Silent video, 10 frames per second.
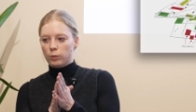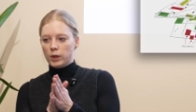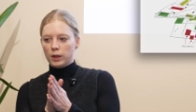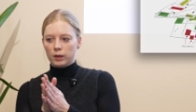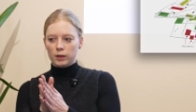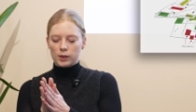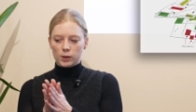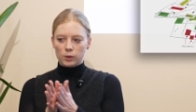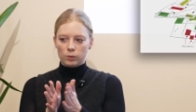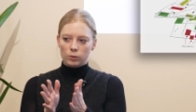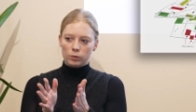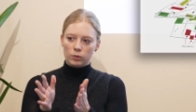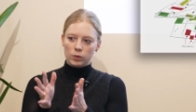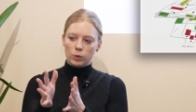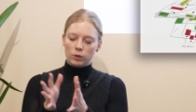being this
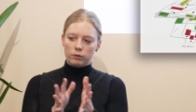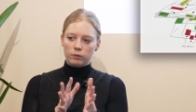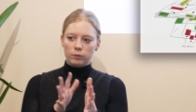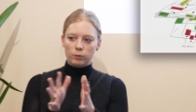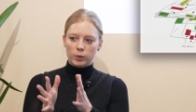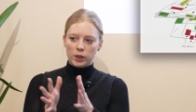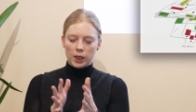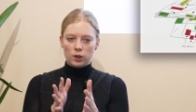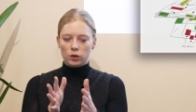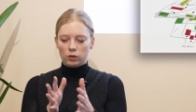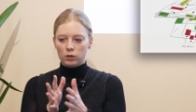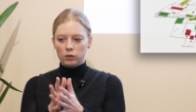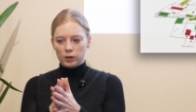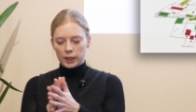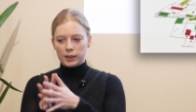sort of
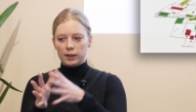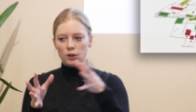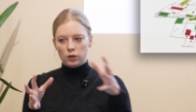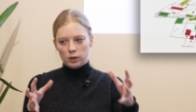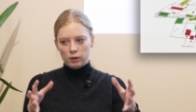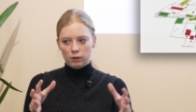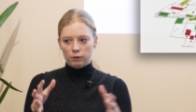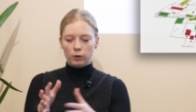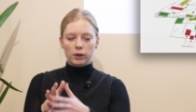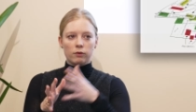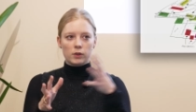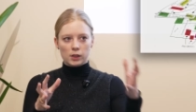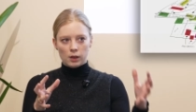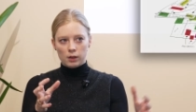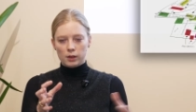potential extension of what the
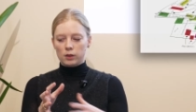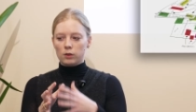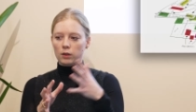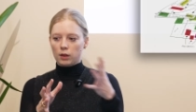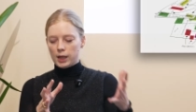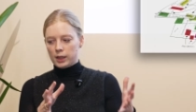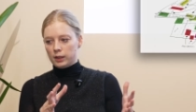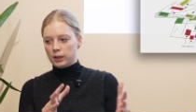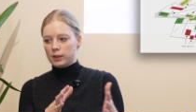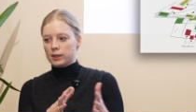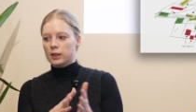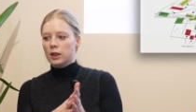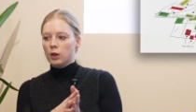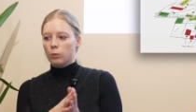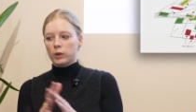facade is or the cladding is,
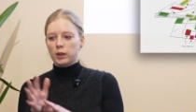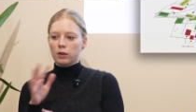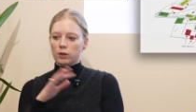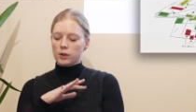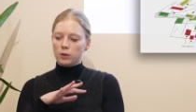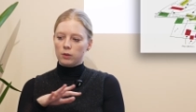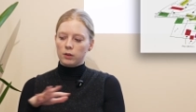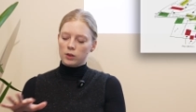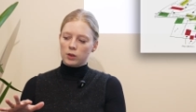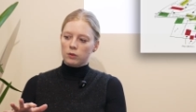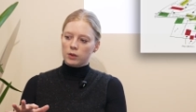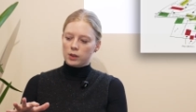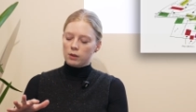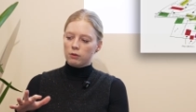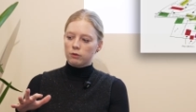but then also on the
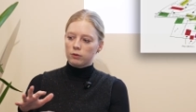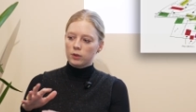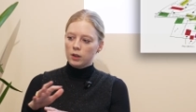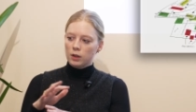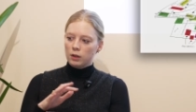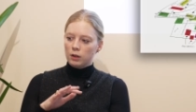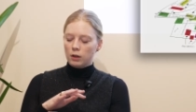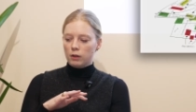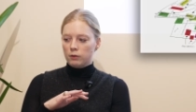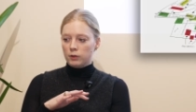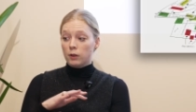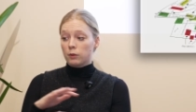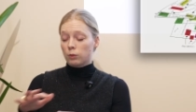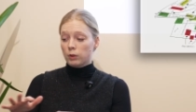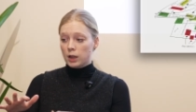surface of
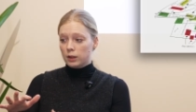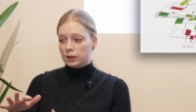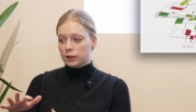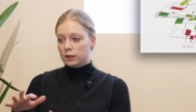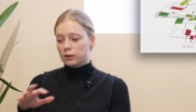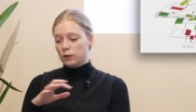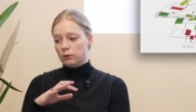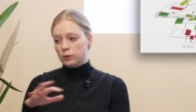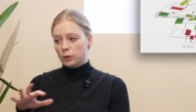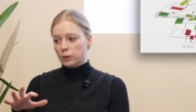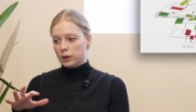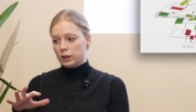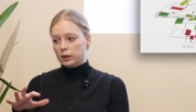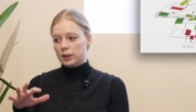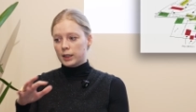a rug on the
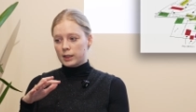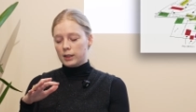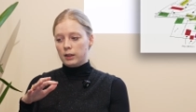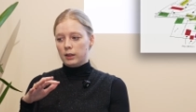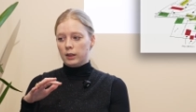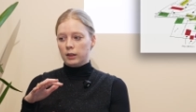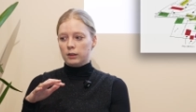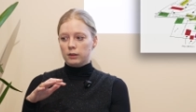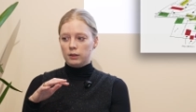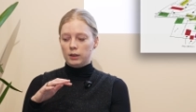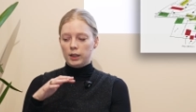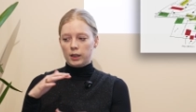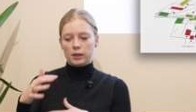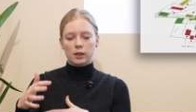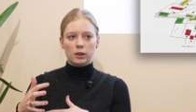floor, extending the
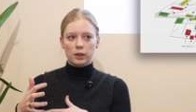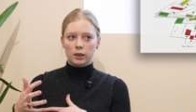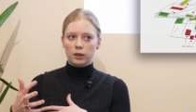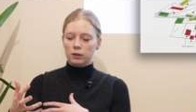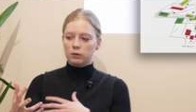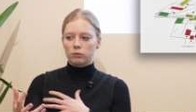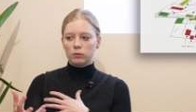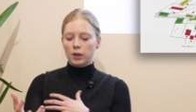exterior